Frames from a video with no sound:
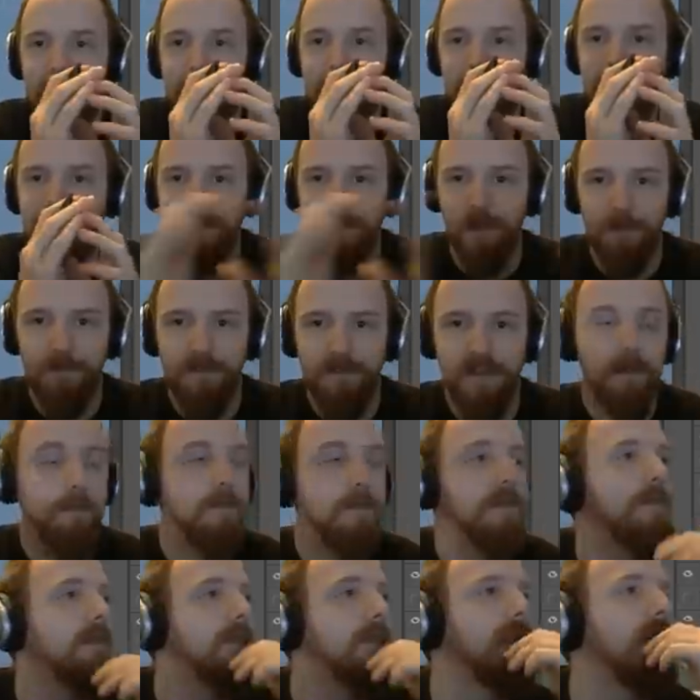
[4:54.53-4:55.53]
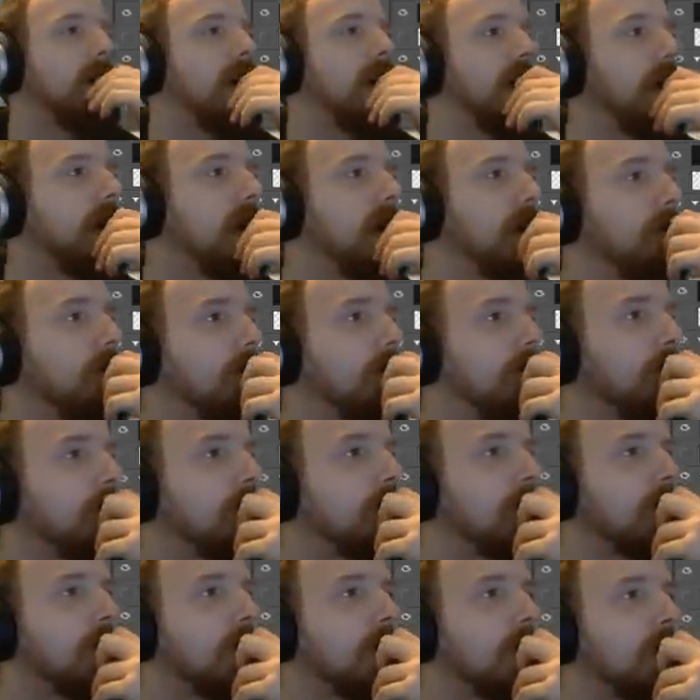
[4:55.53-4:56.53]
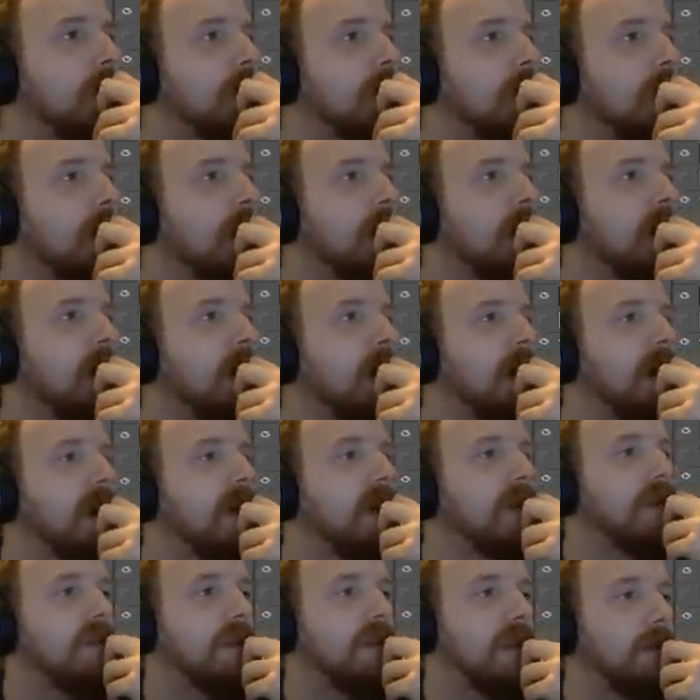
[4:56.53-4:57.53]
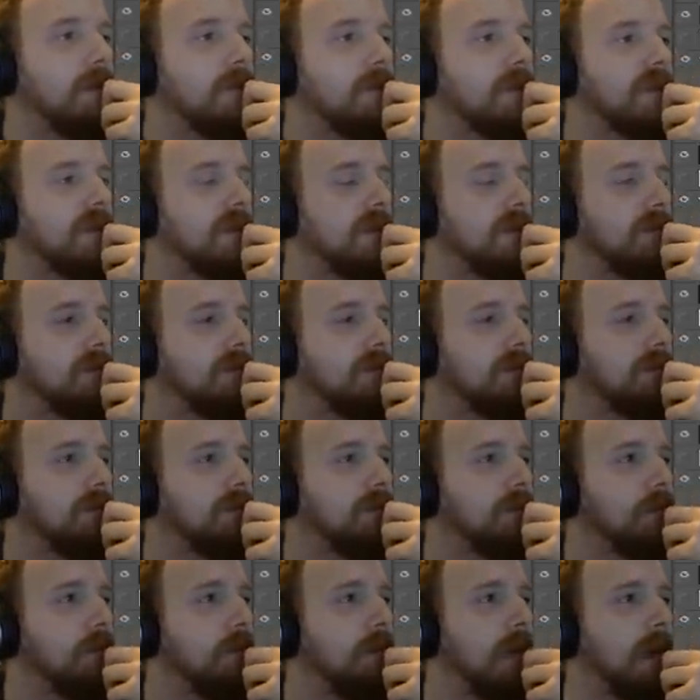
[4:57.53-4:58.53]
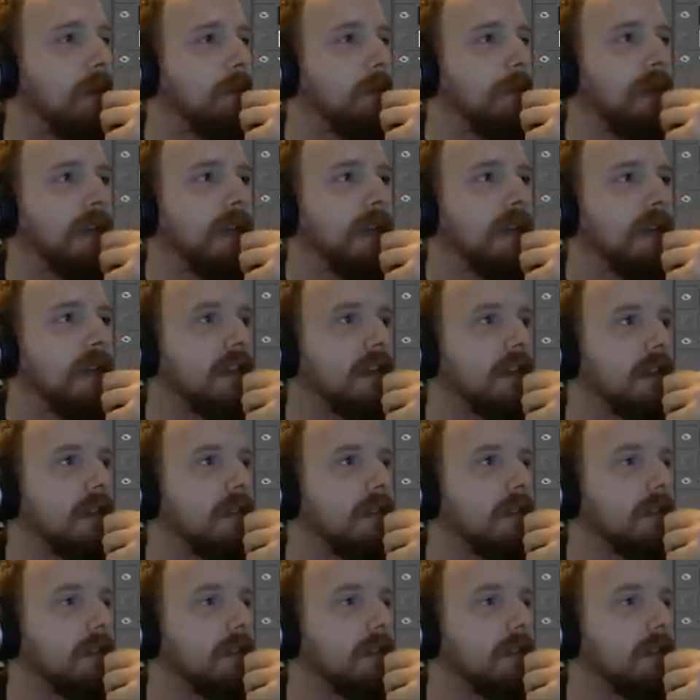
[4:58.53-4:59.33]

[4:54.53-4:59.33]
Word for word: Top tip. Um, in terms of map making,